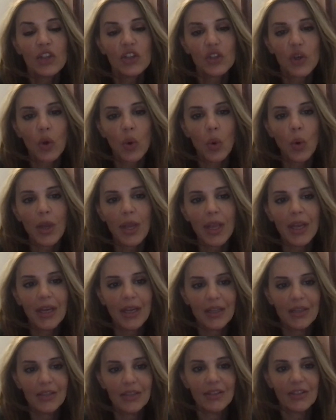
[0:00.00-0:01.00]
So it
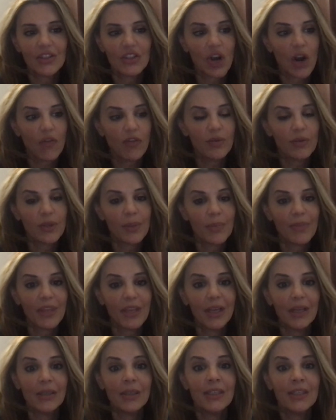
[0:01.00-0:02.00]
can start from
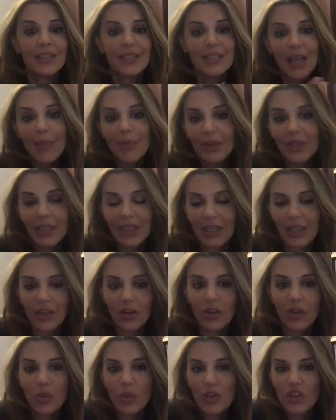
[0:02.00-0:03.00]
something
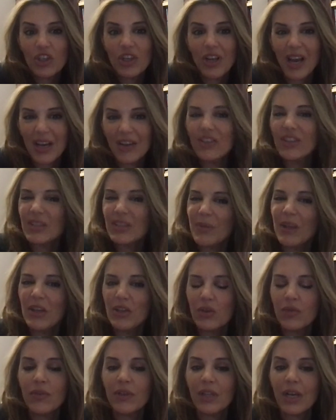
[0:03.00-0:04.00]
subclinical, which kind of just
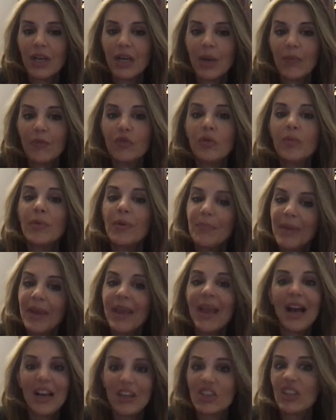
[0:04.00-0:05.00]
makes you feel uncomfortable, but
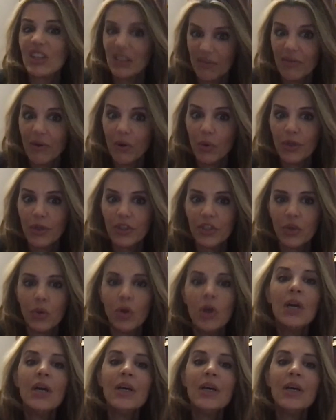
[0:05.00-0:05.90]
may actually focus you